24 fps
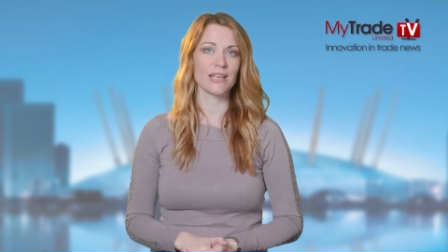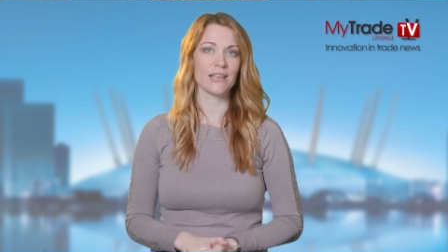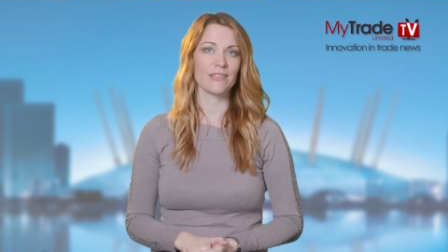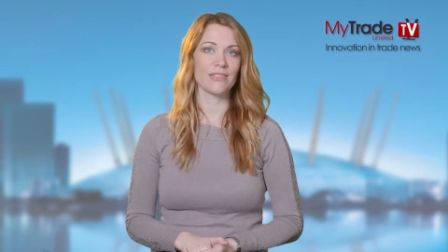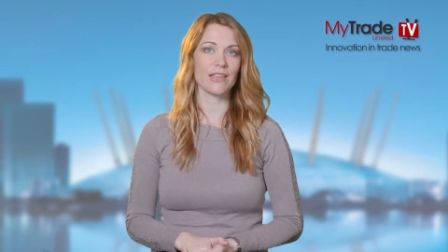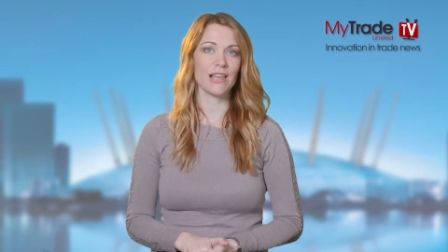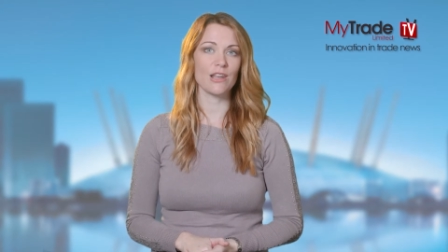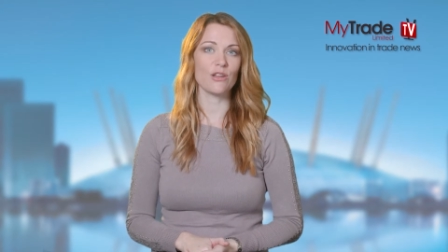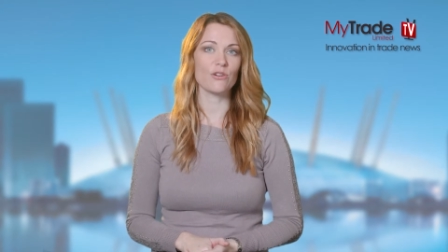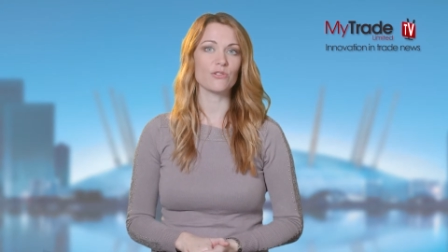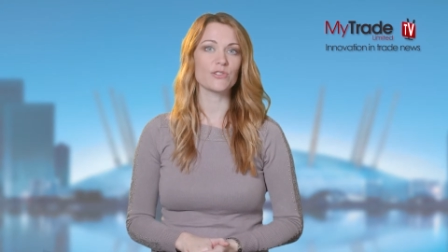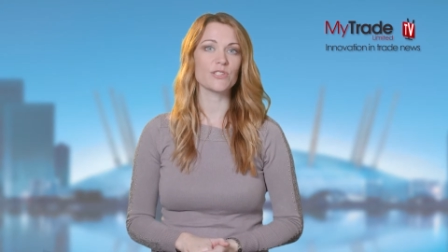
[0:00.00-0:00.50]

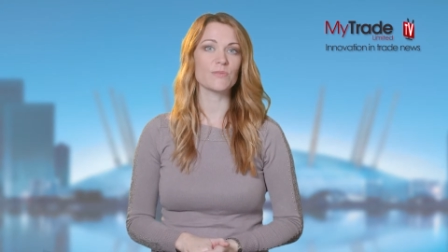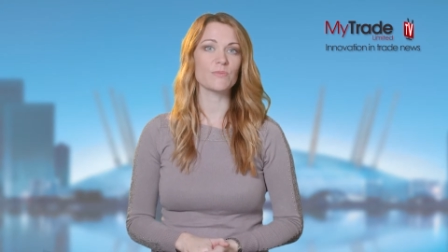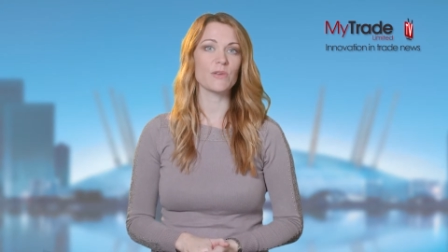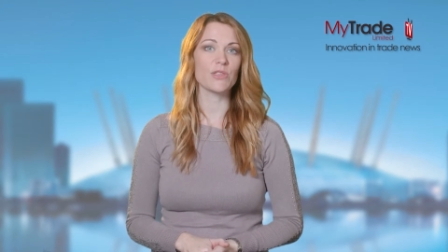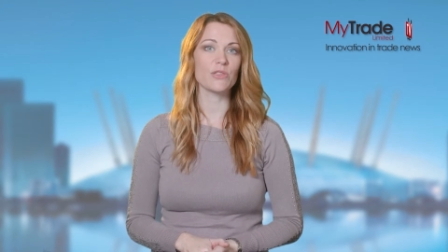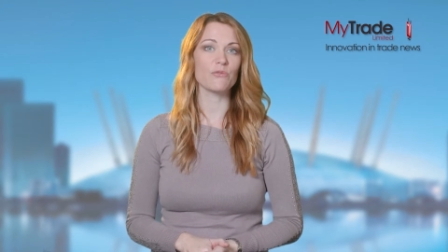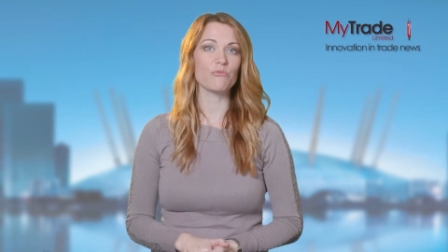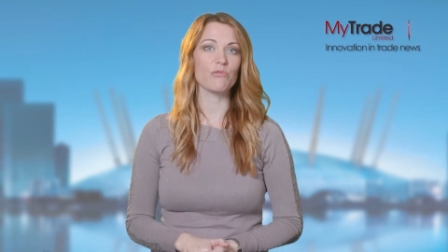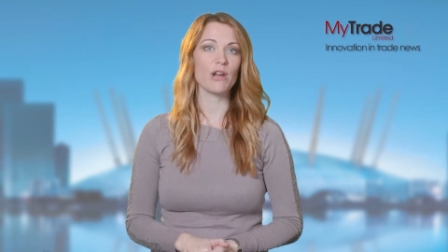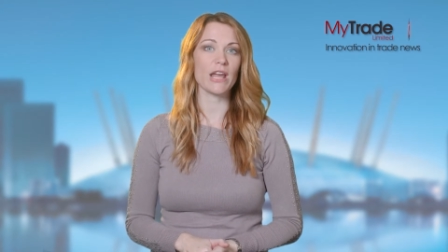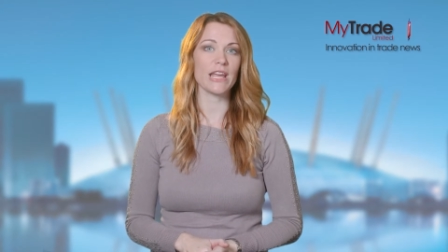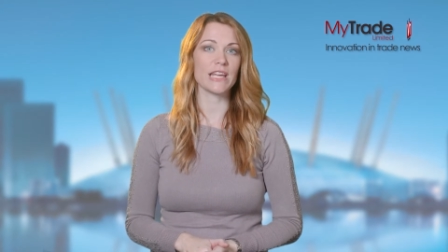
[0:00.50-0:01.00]
Their
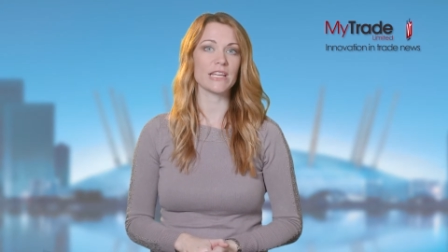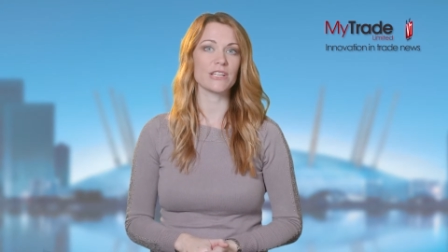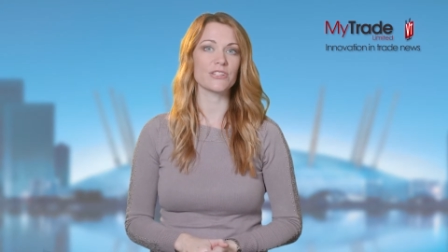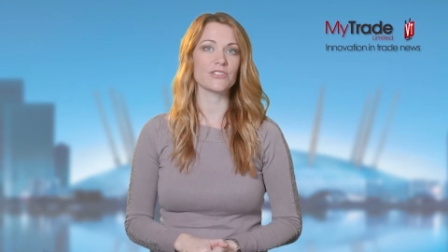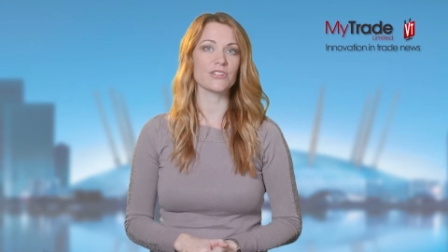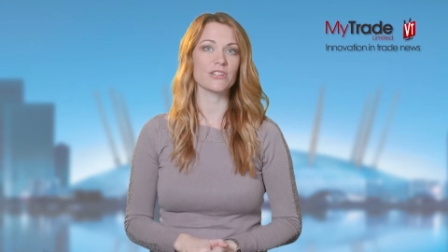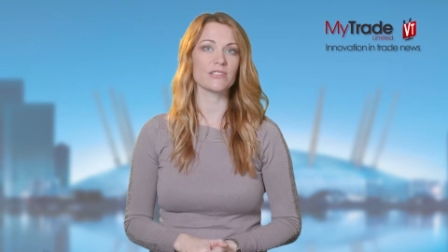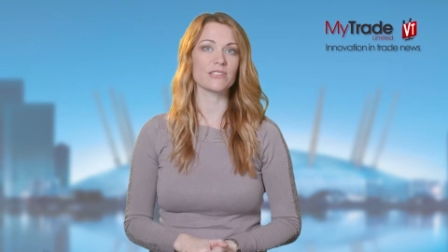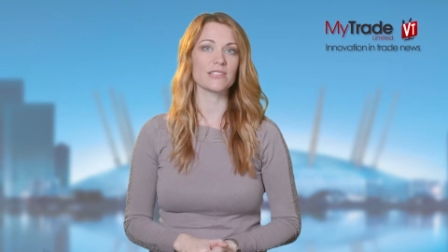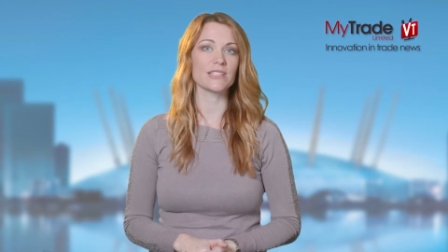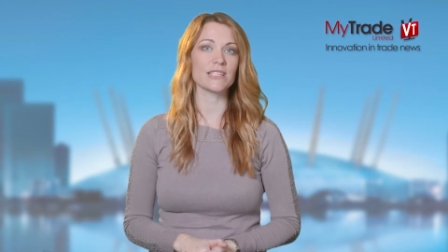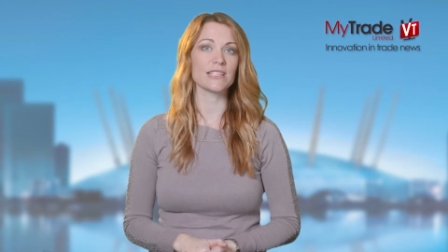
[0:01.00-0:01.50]
locksmith
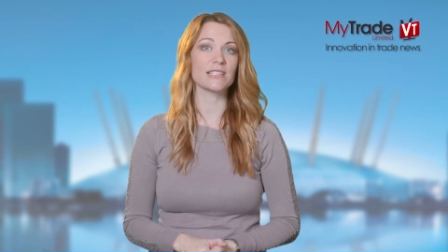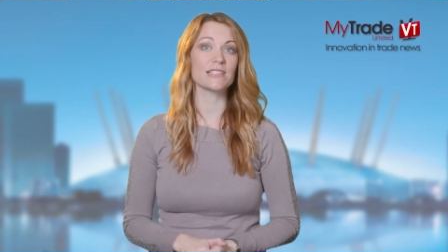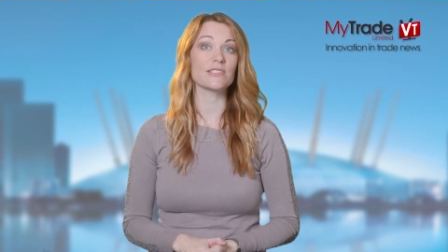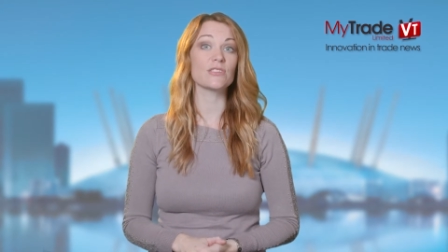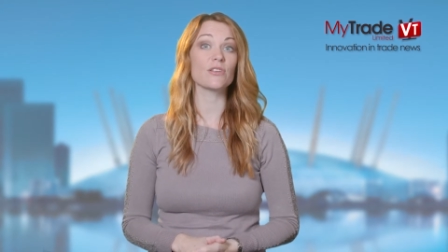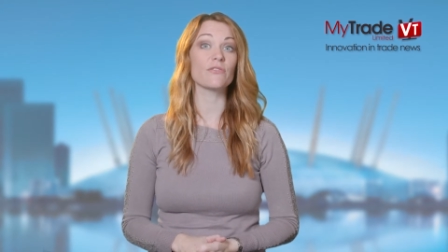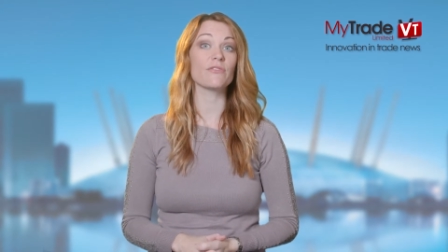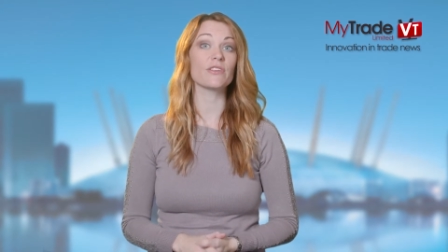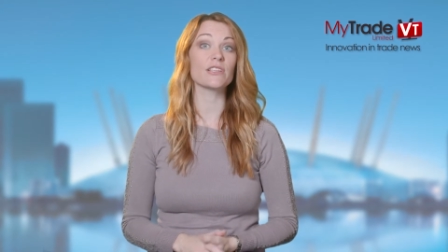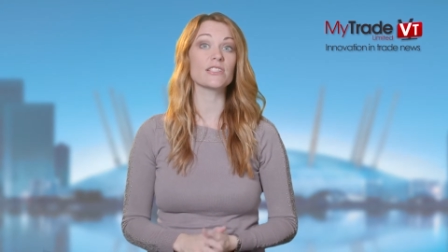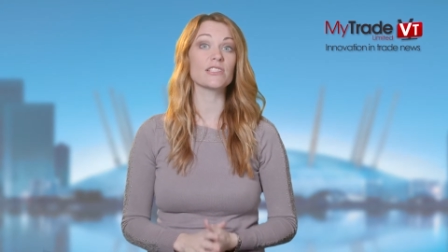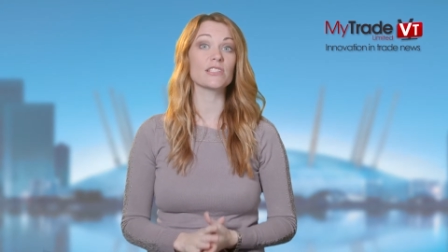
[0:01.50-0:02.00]
range consists
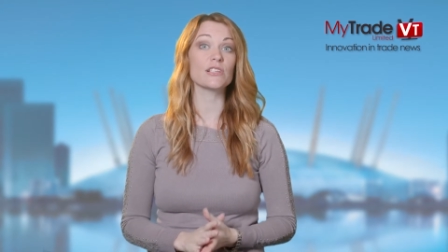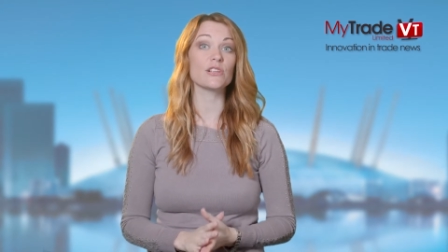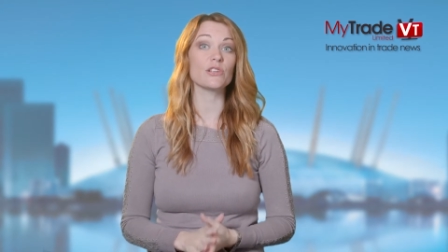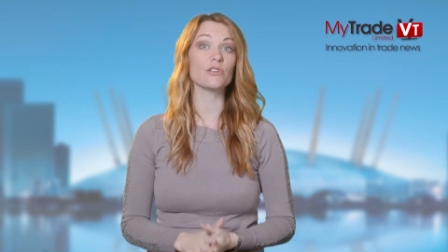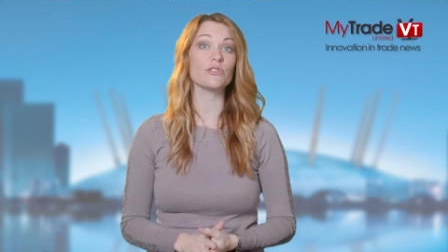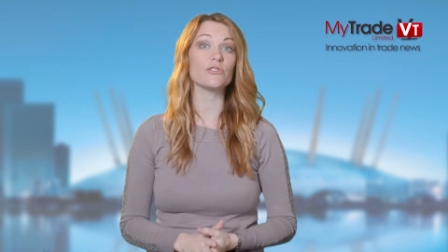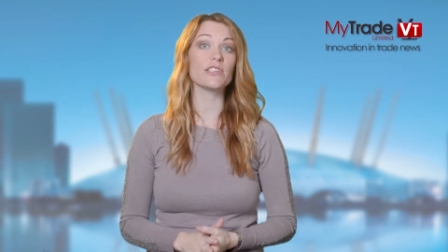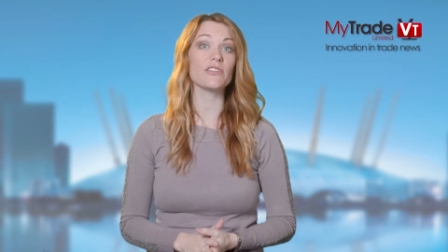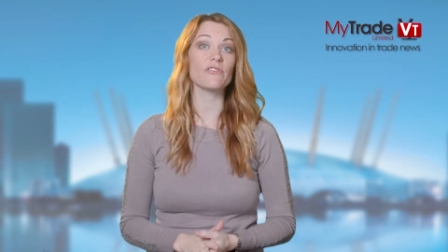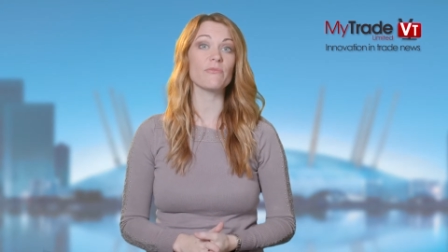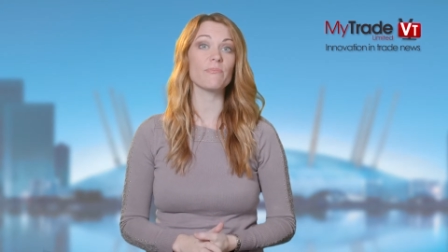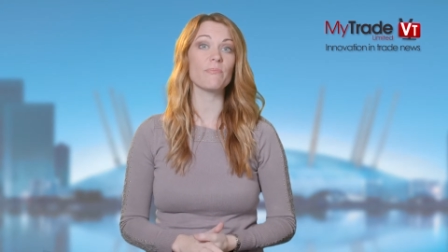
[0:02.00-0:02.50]
of
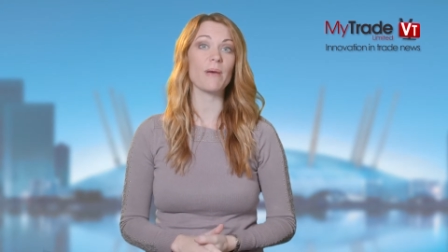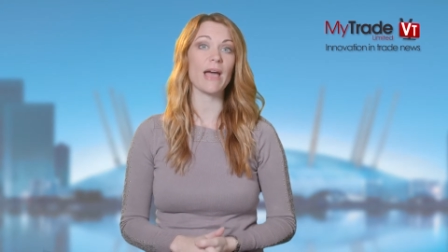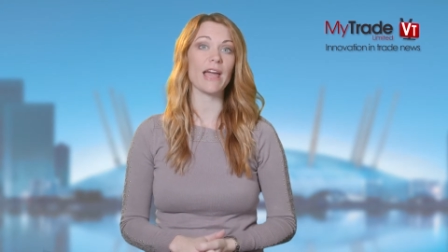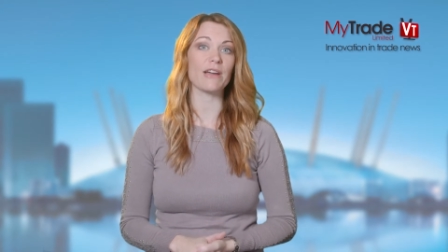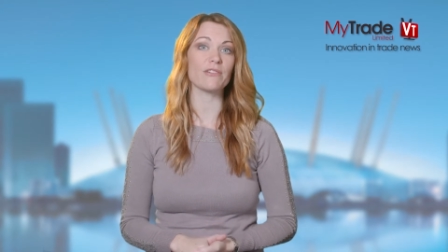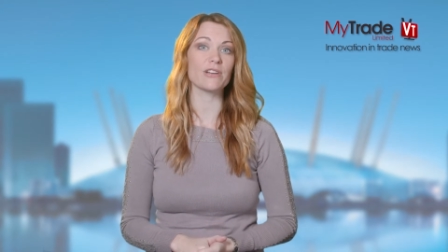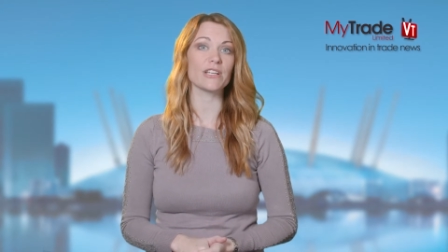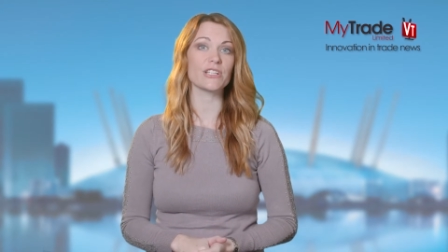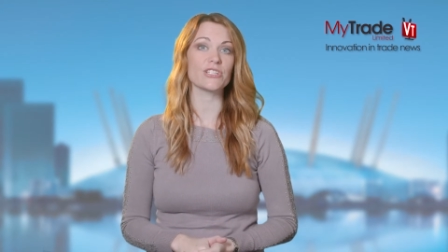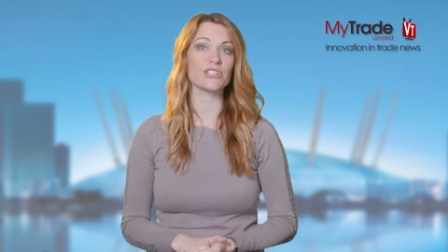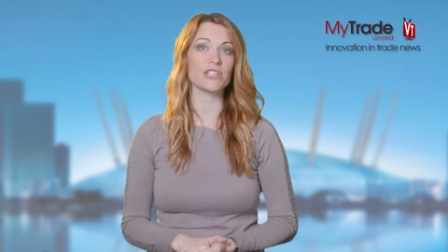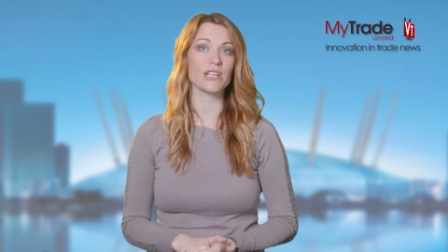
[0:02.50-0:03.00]
exclusive
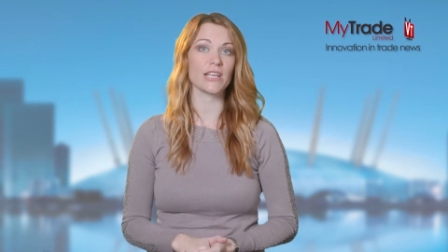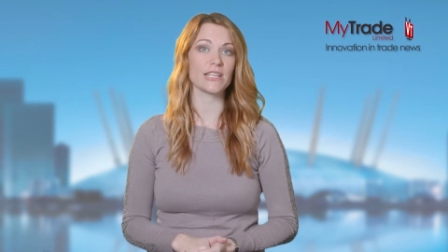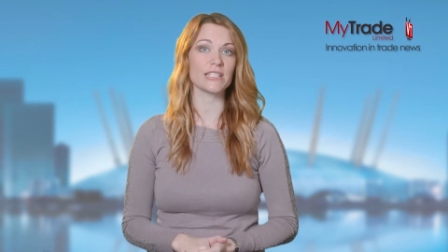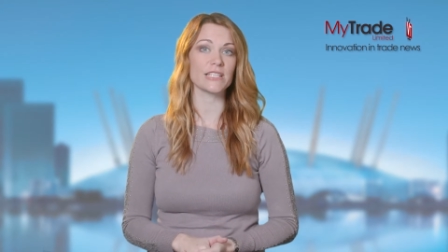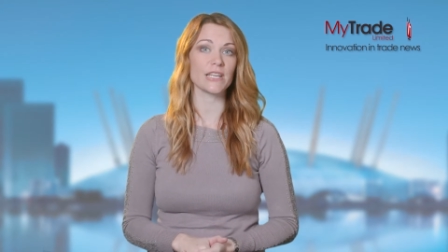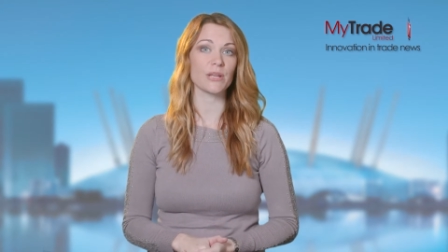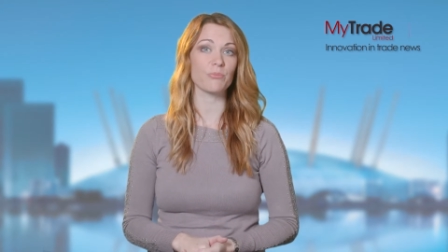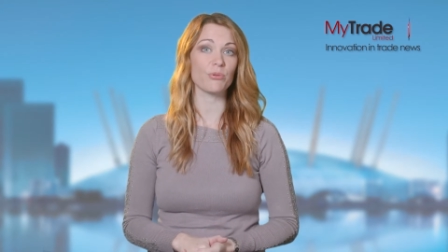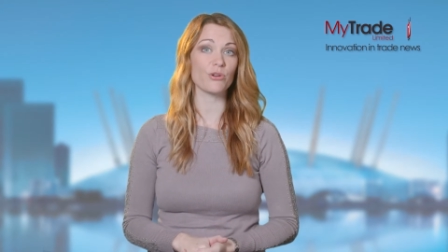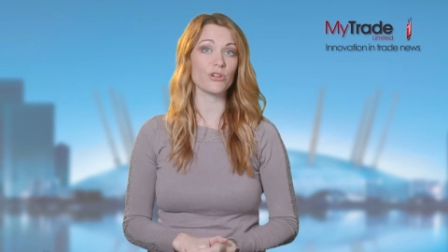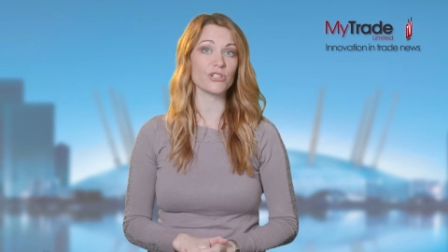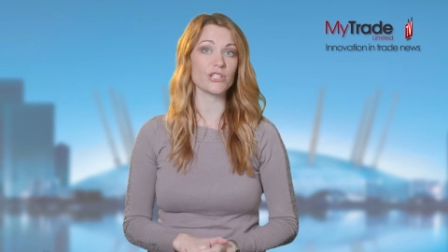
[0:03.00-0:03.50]
Barry
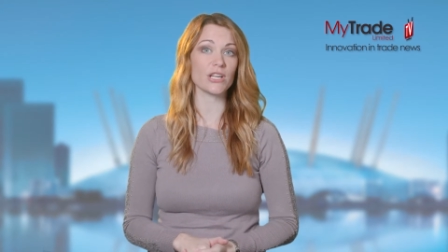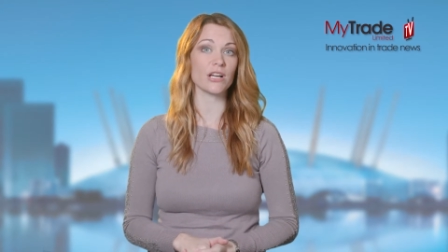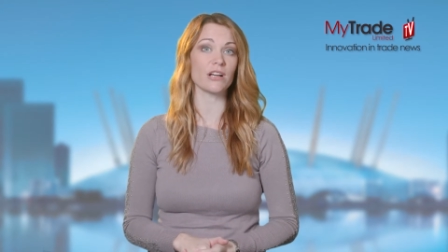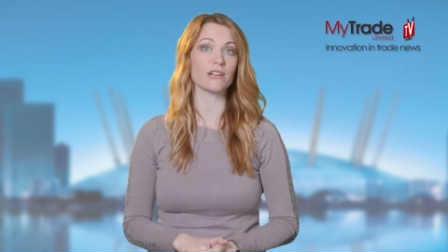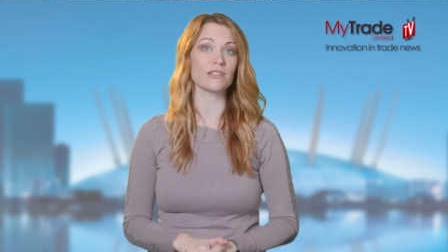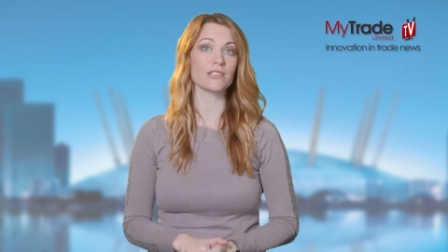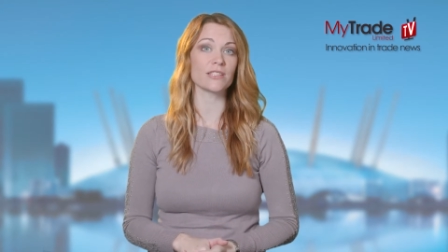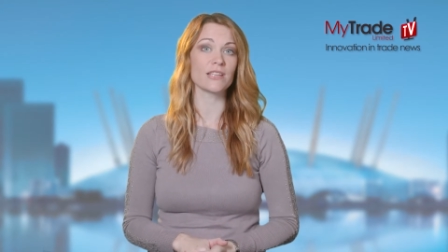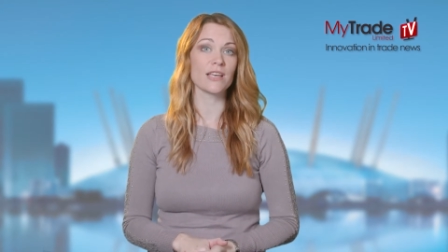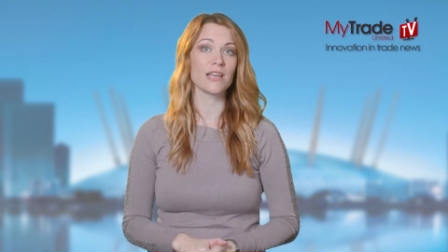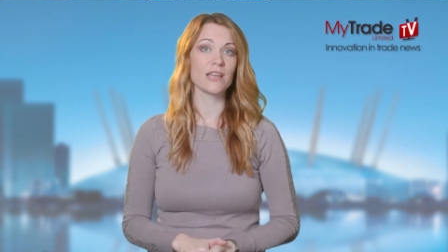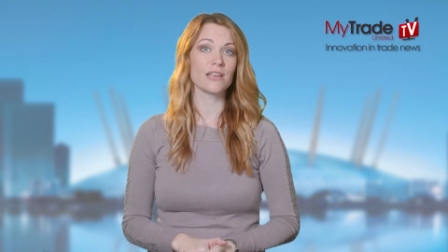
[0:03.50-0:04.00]
genetic
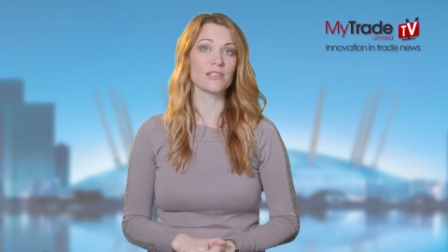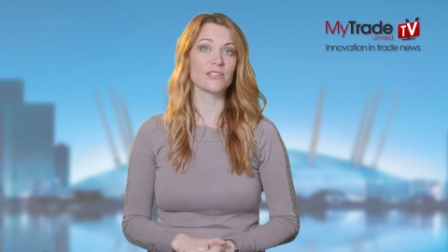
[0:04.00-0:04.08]
products